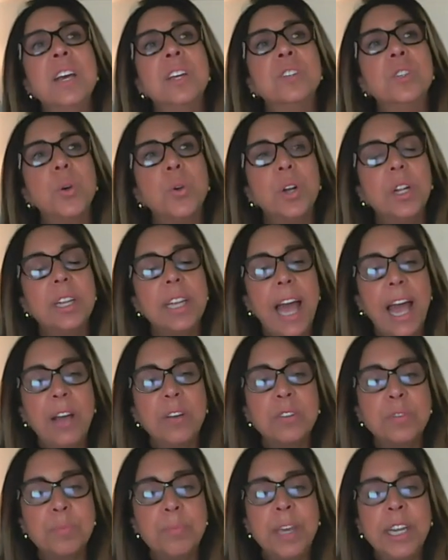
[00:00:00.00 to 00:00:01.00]
So it
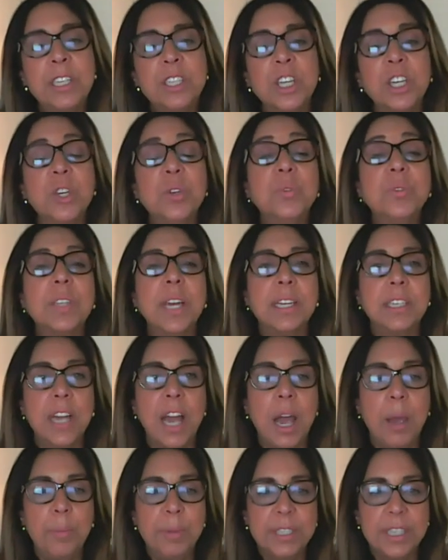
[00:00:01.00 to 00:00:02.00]
allows me to use that
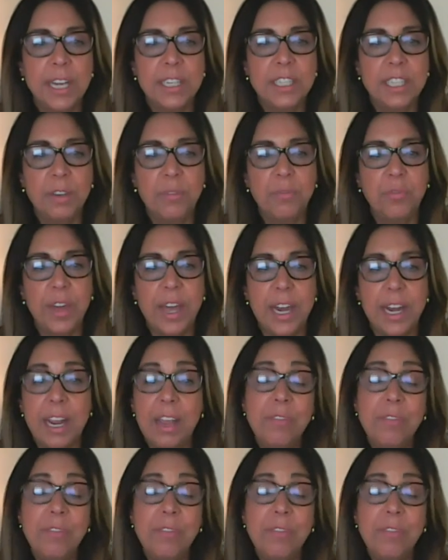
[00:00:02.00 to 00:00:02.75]
time as I see fit.